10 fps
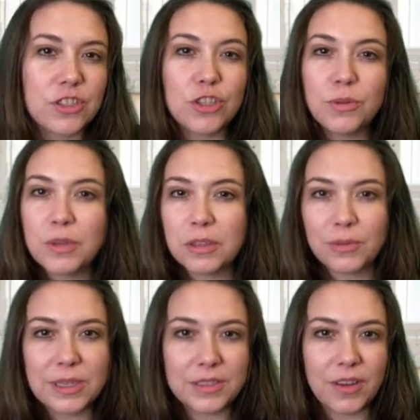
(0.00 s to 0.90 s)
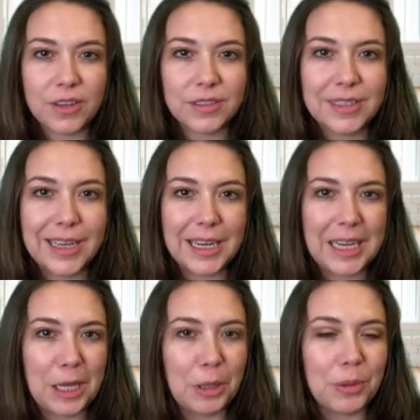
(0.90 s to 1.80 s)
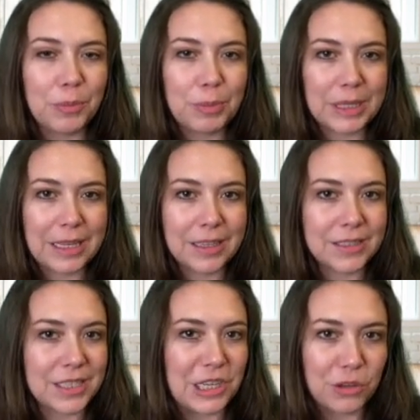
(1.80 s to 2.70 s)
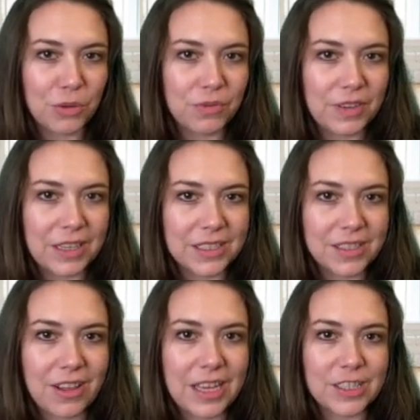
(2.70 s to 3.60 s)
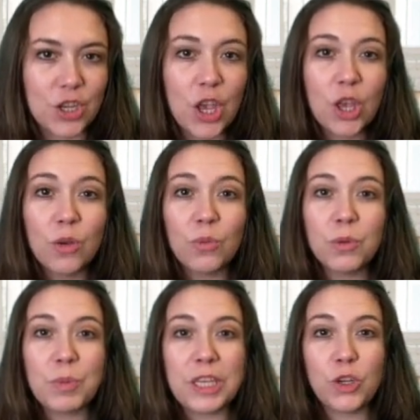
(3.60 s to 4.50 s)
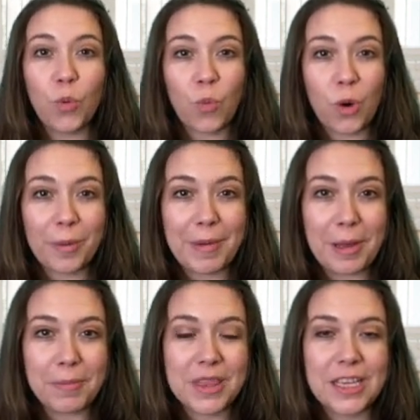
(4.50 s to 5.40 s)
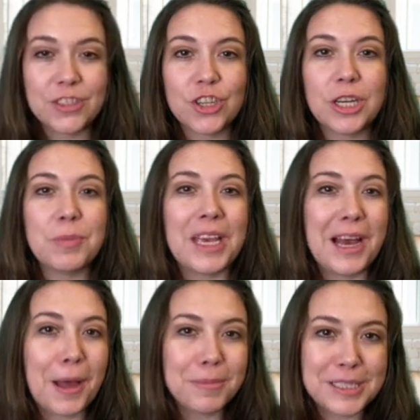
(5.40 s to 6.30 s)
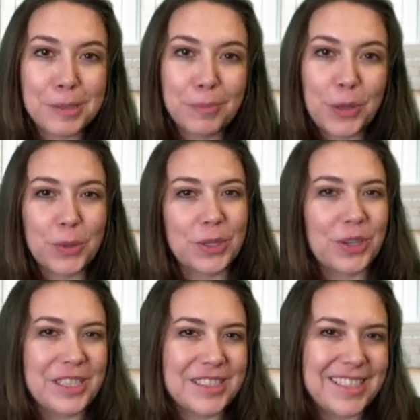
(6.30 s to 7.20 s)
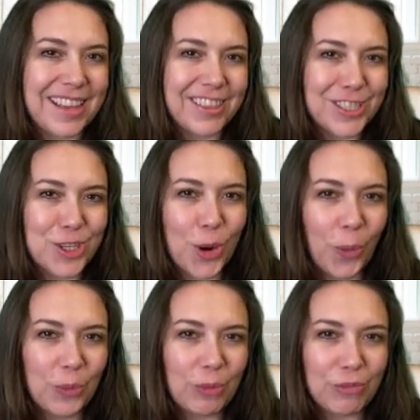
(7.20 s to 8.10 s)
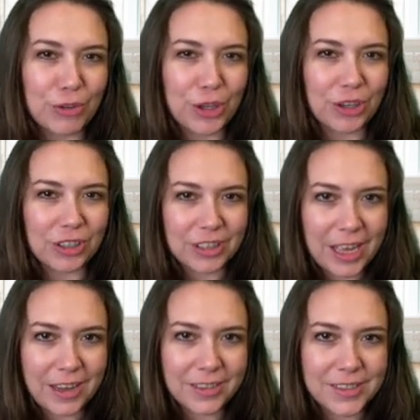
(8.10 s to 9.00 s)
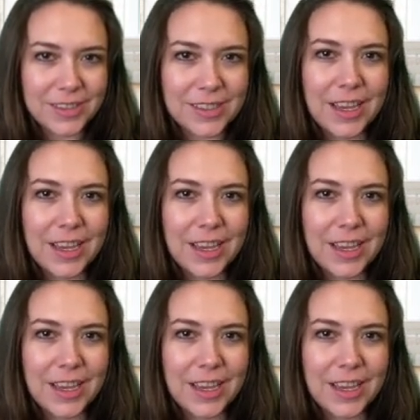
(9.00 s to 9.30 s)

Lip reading: 2 to 3 songs in any playlist in a group fitness class will be your warm-up. These are going to be up-tempo. They're going to set the tone for your class.